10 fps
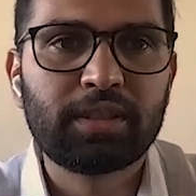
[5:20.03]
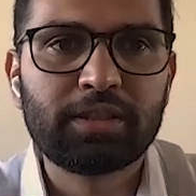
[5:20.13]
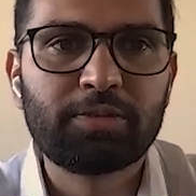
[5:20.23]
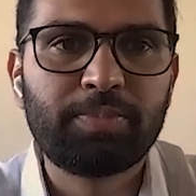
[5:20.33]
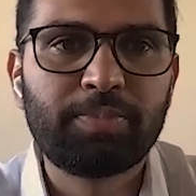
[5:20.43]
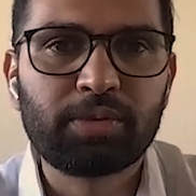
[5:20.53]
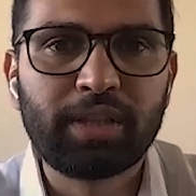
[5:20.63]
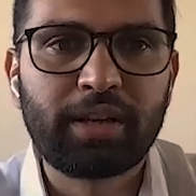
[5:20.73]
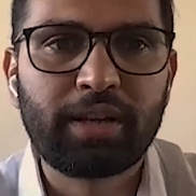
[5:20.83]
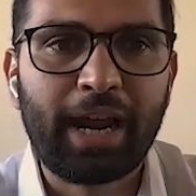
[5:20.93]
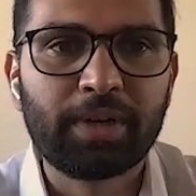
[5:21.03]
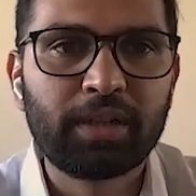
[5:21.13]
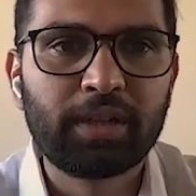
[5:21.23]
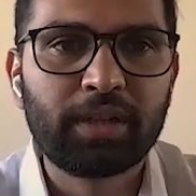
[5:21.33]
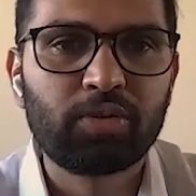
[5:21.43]
they speak to their
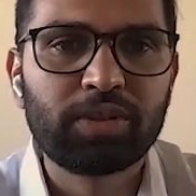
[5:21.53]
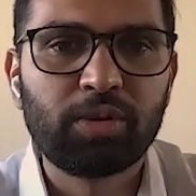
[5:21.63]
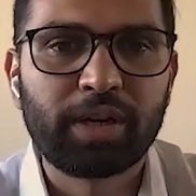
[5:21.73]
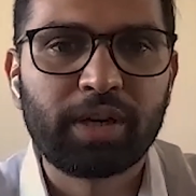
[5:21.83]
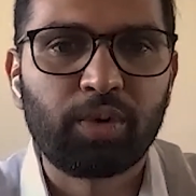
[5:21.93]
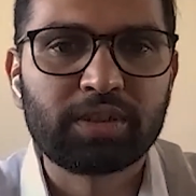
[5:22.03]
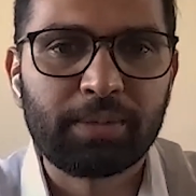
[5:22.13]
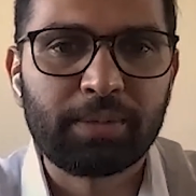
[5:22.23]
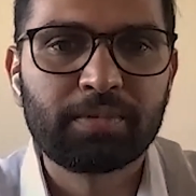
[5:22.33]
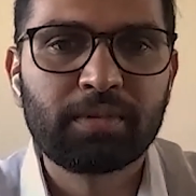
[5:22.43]
grandmother or they look at WhatsApp.